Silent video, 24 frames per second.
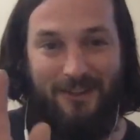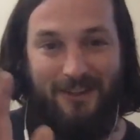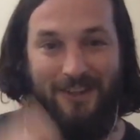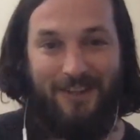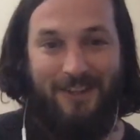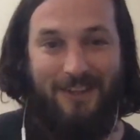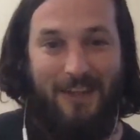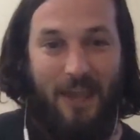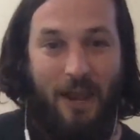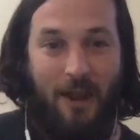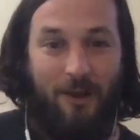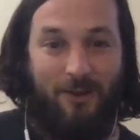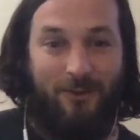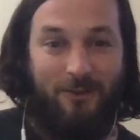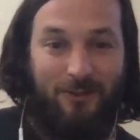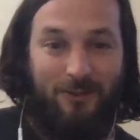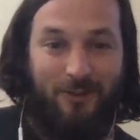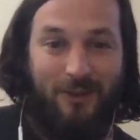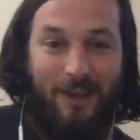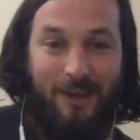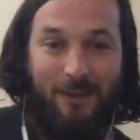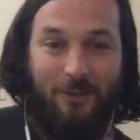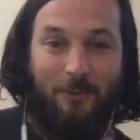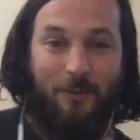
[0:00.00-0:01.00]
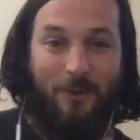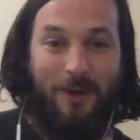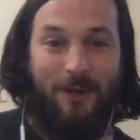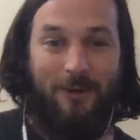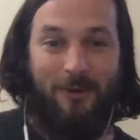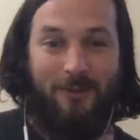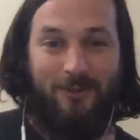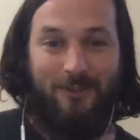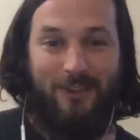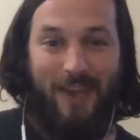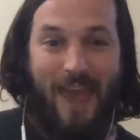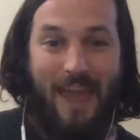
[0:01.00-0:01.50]
Karen's saying, where
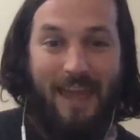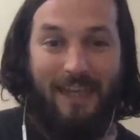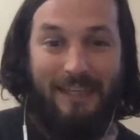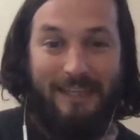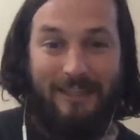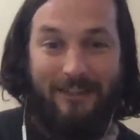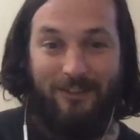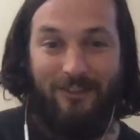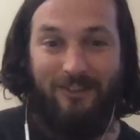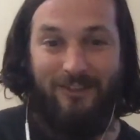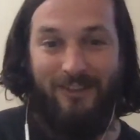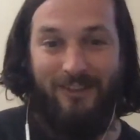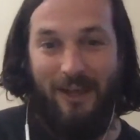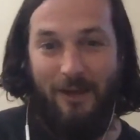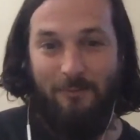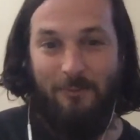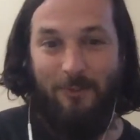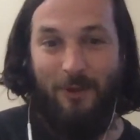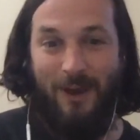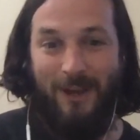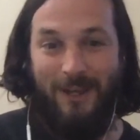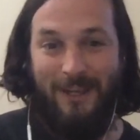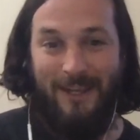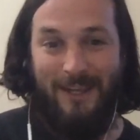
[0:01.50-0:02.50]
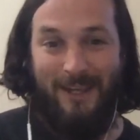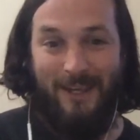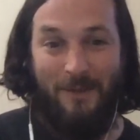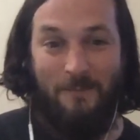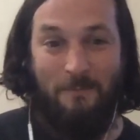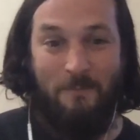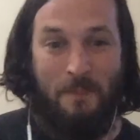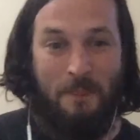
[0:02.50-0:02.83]
is Angus? I'm right here.